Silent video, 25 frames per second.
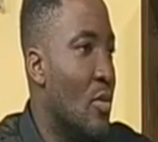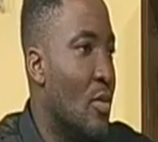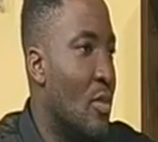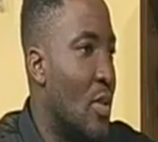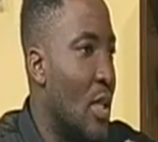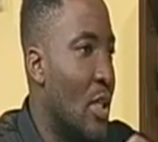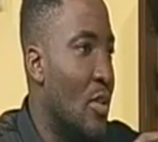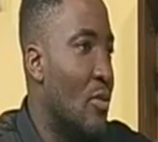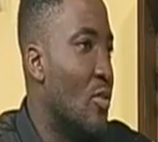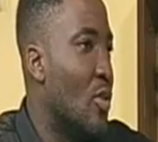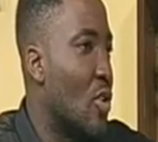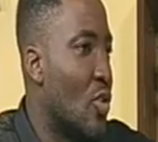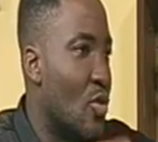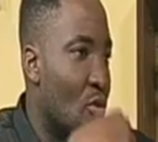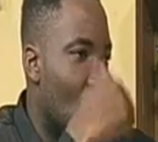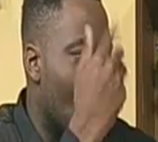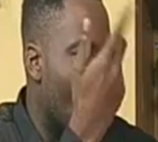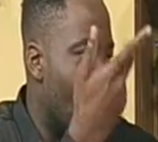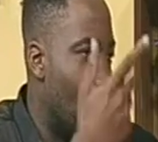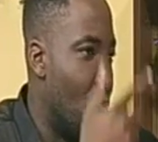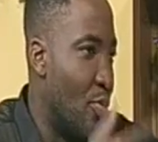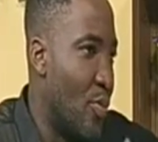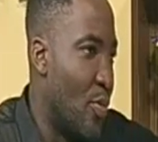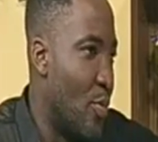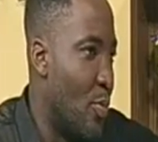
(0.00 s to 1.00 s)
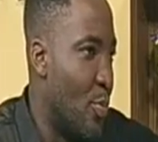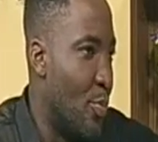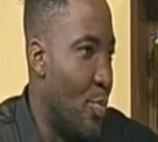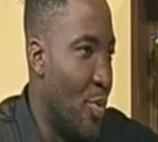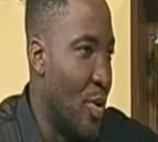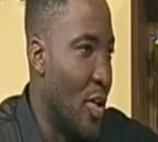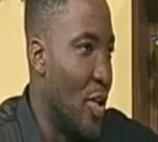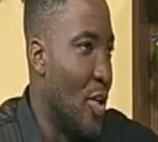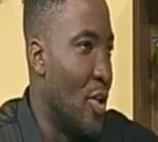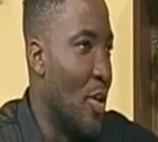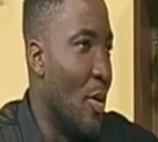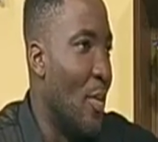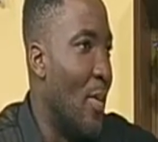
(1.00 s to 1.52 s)
say you just put
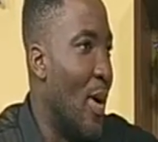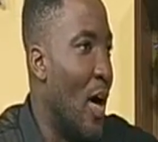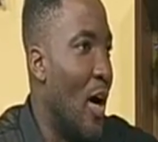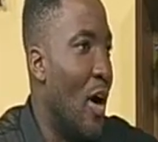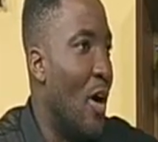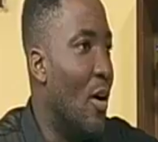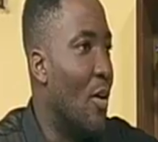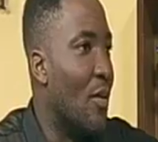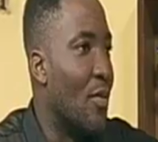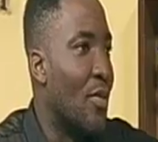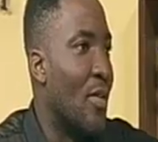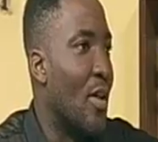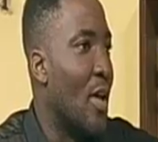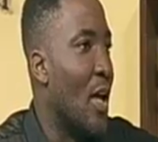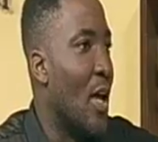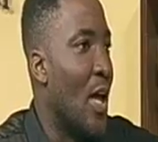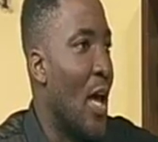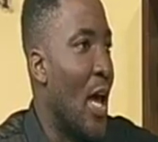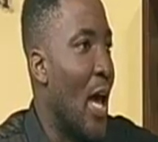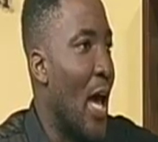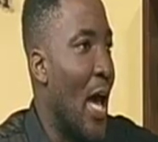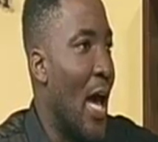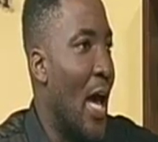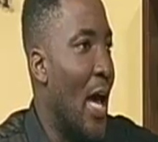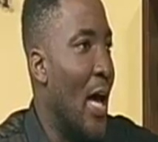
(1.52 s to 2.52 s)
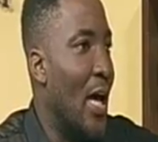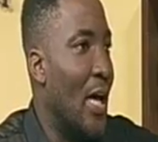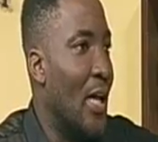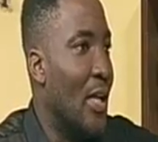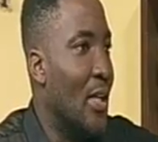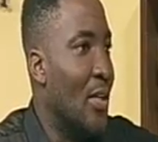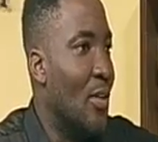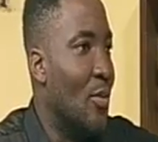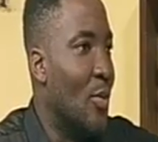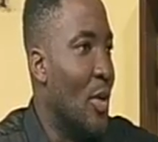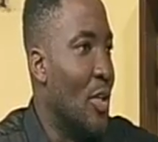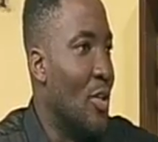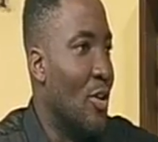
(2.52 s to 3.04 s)
it in your mouth
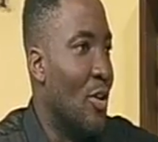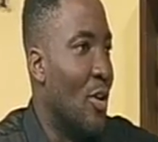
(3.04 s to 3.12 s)
and when you